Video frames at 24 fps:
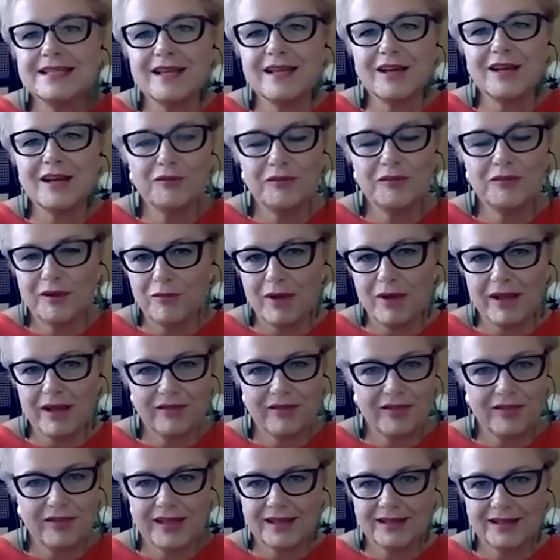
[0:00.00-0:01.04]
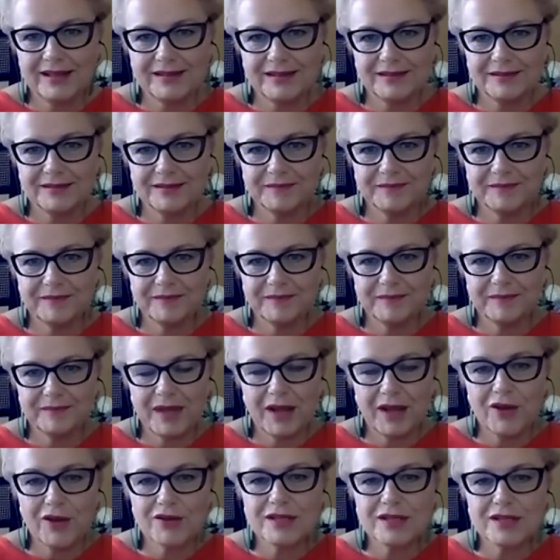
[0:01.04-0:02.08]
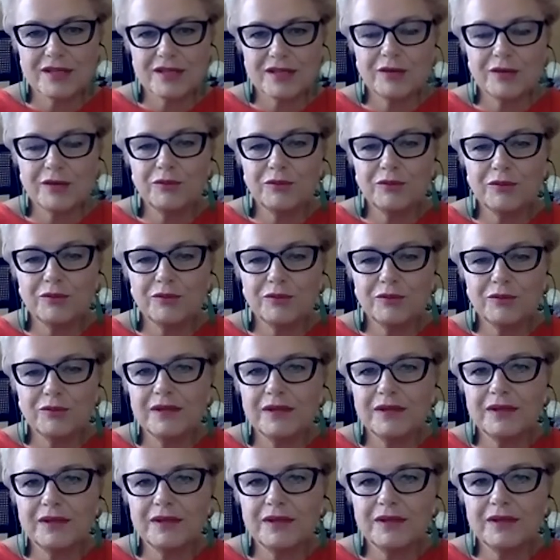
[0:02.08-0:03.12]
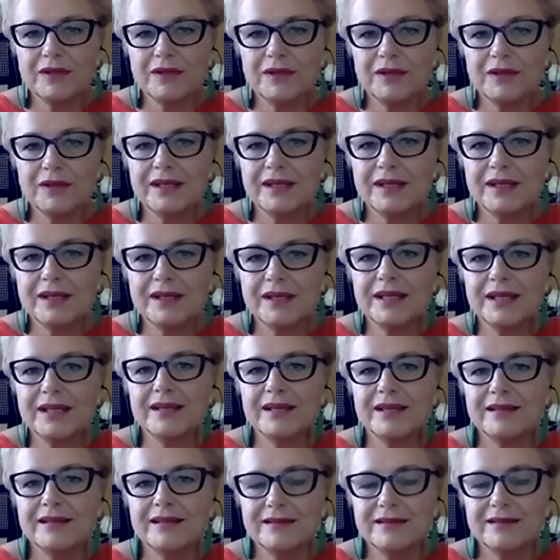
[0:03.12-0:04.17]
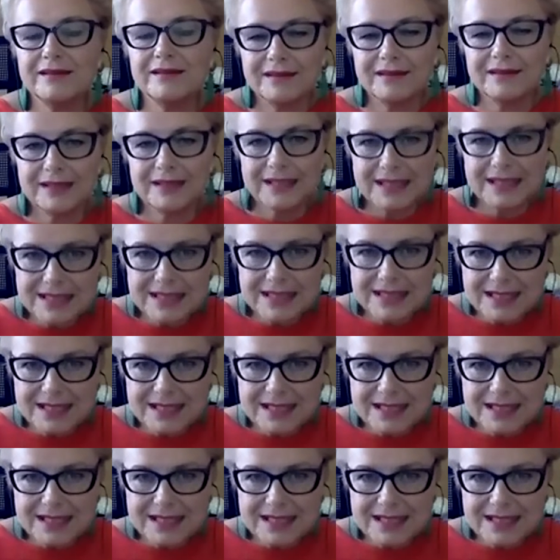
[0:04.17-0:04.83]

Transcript: This is only one thing, because only this